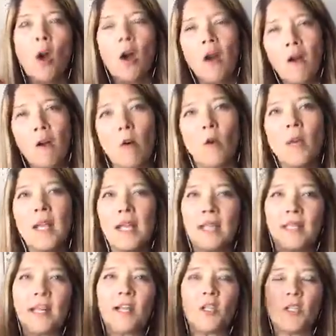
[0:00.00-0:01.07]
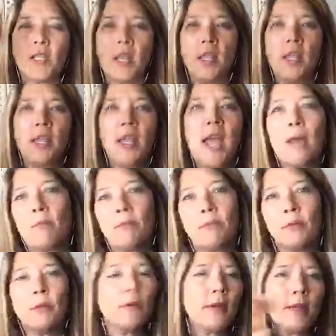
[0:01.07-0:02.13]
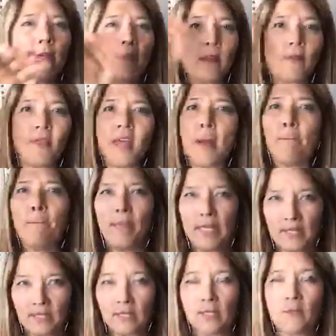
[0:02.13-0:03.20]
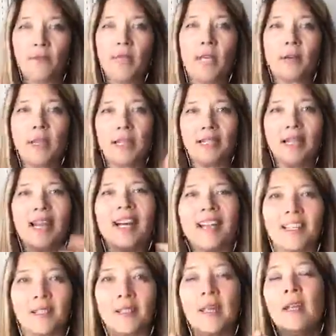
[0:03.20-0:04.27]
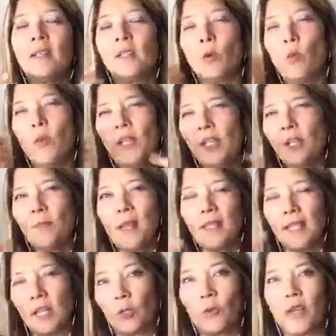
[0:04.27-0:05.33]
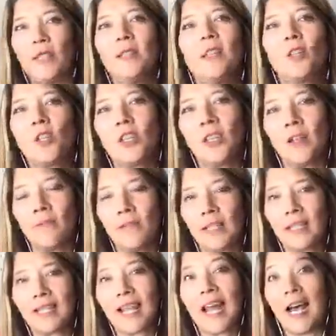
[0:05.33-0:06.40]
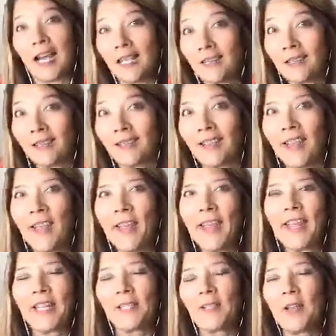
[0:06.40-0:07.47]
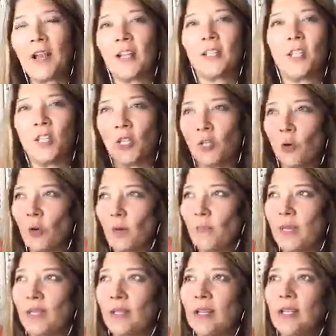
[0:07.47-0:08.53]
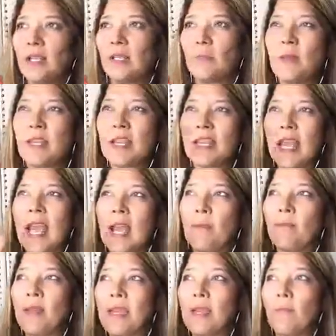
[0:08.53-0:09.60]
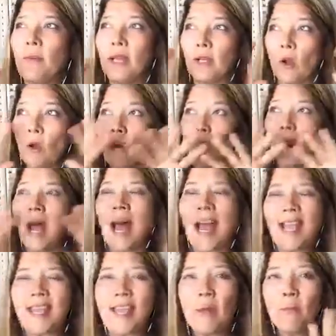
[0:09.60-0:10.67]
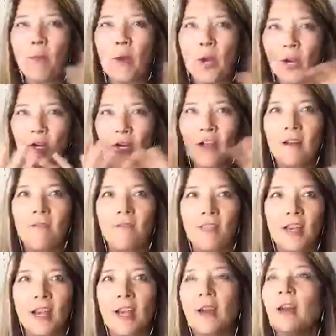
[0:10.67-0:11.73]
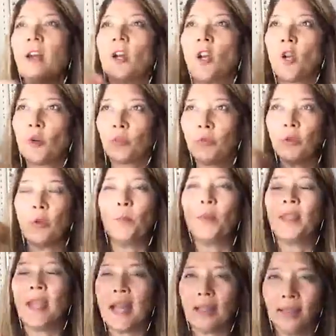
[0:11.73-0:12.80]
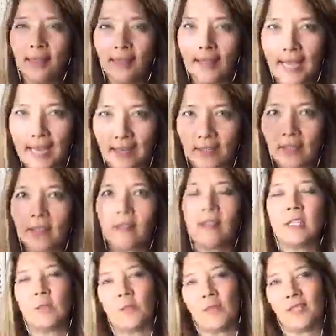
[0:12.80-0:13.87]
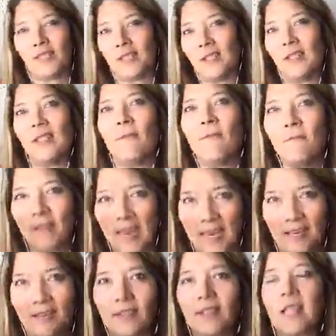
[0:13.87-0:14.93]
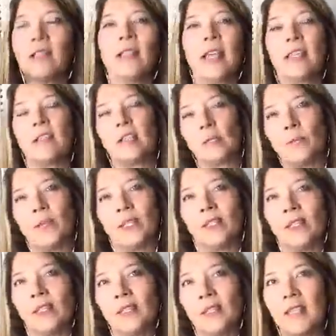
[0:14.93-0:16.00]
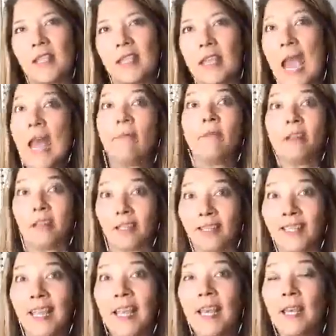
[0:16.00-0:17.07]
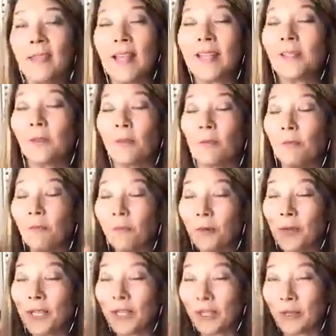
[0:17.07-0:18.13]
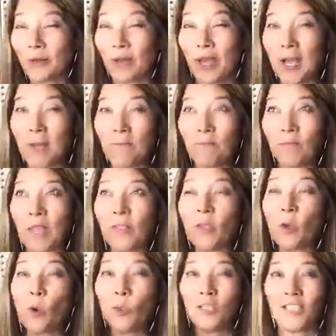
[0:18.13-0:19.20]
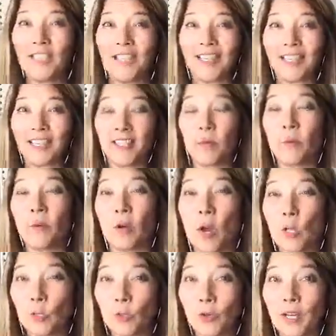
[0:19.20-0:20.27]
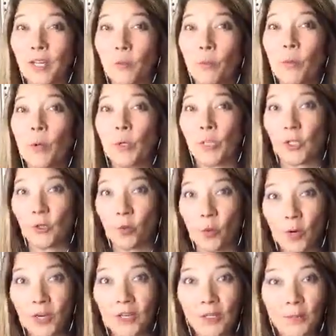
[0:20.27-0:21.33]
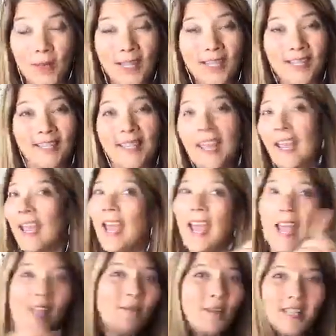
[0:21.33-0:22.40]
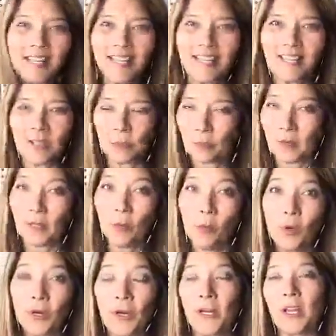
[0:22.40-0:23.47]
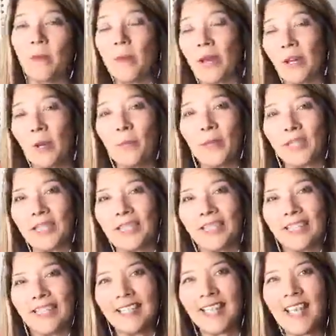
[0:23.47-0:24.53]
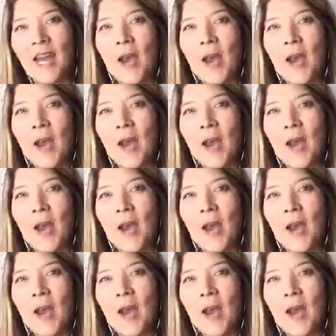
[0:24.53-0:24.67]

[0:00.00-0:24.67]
oh, it's not just that brewery over there, that business over there, it's us. So once you make that transition of it's us, it's not your business speaking at me, but, oh, I am part of the group that likes this business, the fans that like this business, the advocates. That's the golden nugget that we're all trying to push towards, because advocates spread the word about our businesses